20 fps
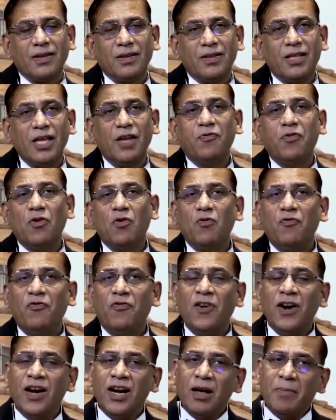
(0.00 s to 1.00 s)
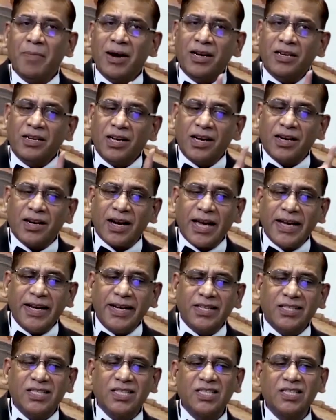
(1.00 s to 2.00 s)
Therefore, fundamental
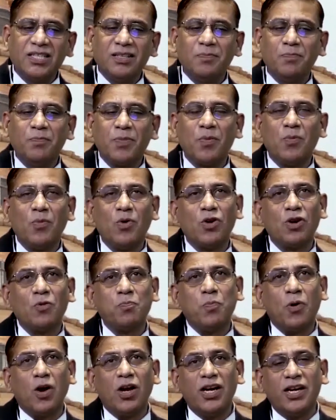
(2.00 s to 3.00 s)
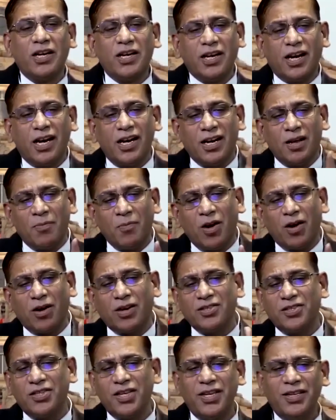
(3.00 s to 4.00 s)
rights promote political
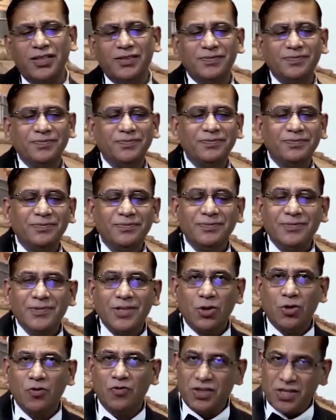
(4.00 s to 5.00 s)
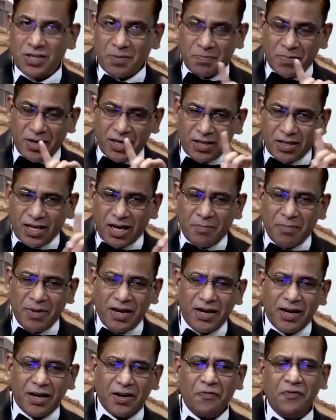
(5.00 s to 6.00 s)
democracy, to which Ambedkar
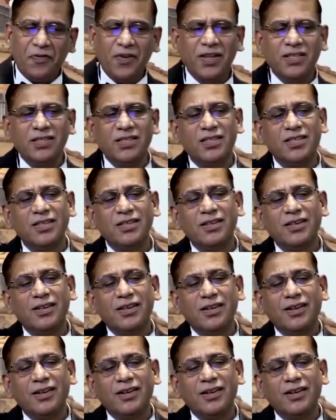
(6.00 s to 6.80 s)
made a reference,